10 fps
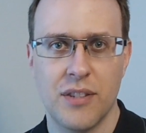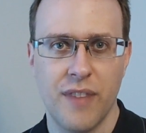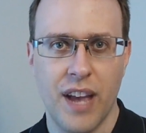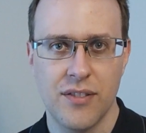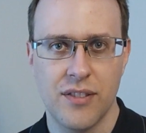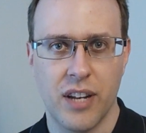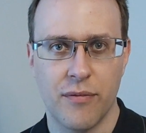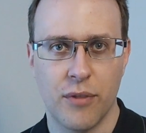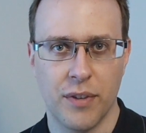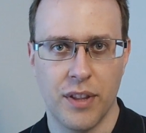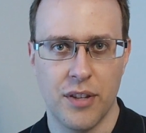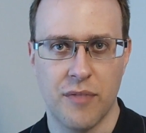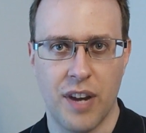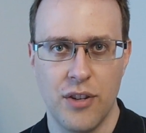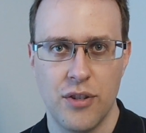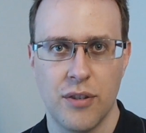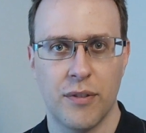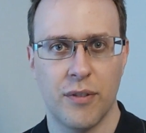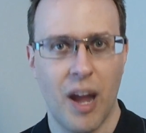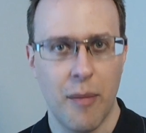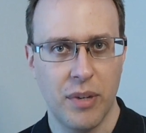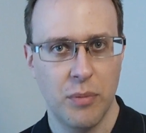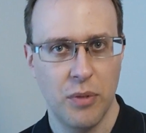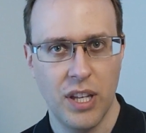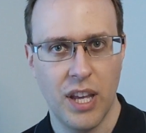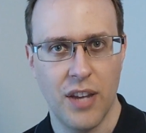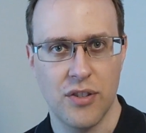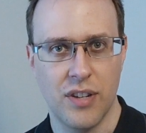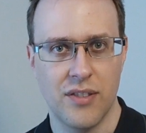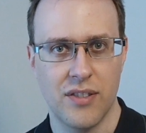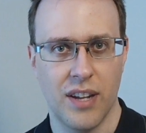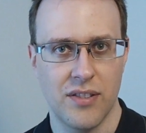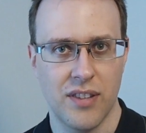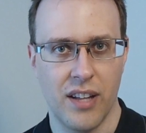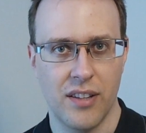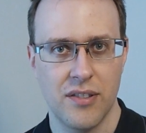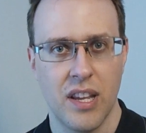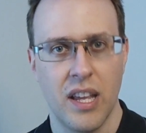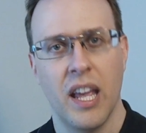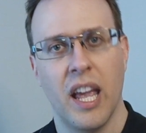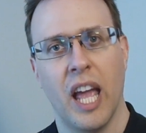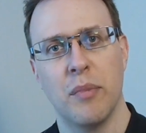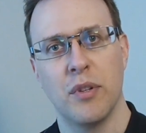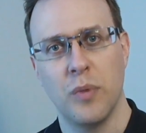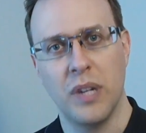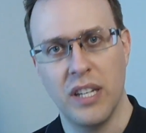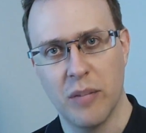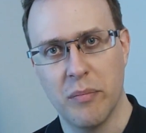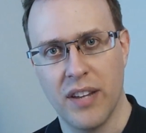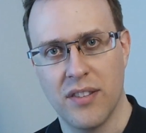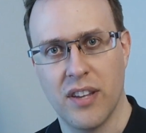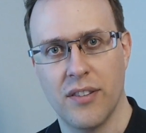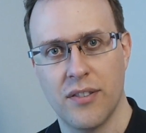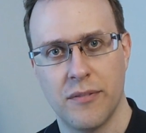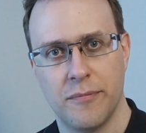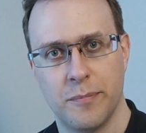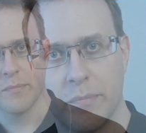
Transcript: is fast enough over this range for rapid communication inside cells and between nearby cells.